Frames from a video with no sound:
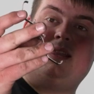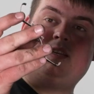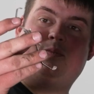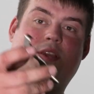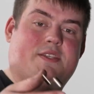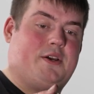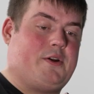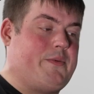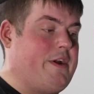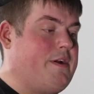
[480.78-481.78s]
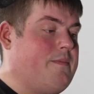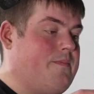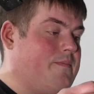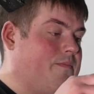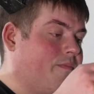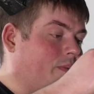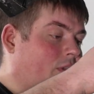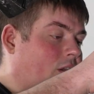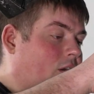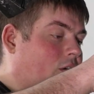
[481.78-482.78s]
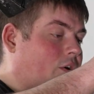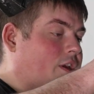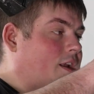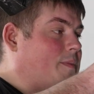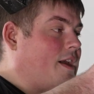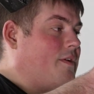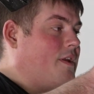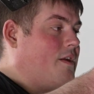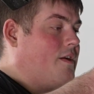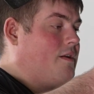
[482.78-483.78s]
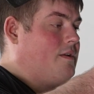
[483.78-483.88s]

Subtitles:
this piece of hardware, hook it up down here,